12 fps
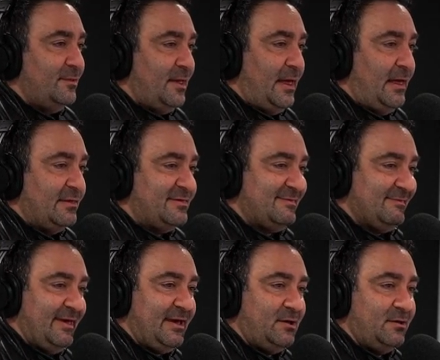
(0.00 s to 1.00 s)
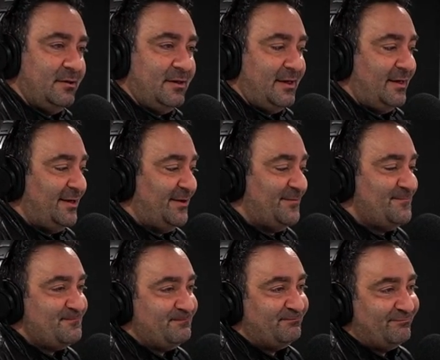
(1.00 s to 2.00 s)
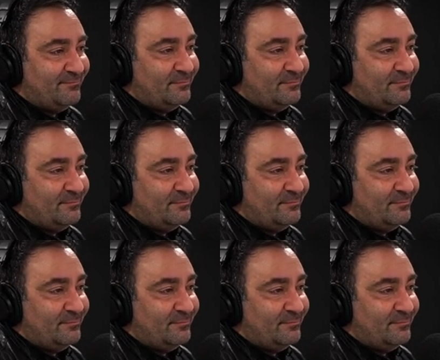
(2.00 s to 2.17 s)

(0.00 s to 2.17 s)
uh, slick um,